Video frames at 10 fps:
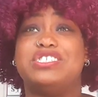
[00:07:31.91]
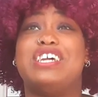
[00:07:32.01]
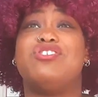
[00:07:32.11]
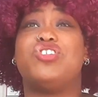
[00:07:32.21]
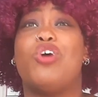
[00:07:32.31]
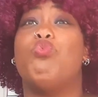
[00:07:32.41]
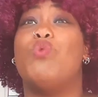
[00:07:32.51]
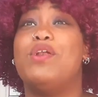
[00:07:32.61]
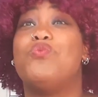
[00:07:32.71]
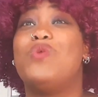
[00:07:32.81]
And so
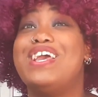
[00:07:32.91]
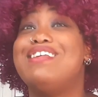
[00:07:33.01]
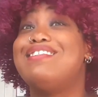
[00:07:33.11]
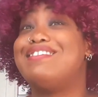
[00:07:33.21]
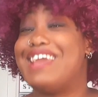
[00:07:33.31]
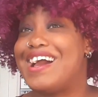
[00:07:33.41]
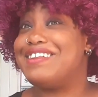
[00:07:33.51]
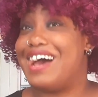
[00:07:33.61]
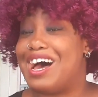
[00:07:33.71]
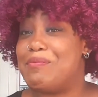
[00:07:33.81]
when we
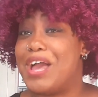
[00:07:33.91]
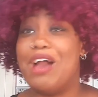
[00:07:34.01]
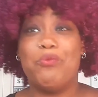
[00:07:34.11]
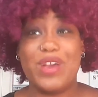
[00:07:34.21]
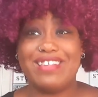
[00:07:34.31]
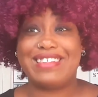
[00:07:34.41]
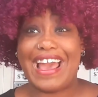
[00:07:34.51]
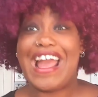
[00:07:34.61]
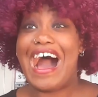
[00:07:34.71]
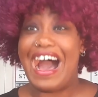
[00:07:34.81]
stand up and we
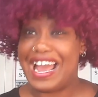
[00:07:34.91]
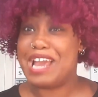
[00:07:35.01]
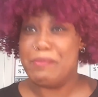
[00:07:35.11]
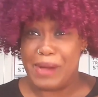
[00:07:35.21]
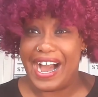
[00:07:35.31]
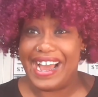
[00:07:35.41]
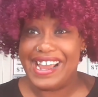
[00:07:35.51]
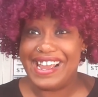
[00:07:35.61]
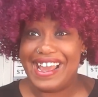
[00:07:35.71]
say, I am bi,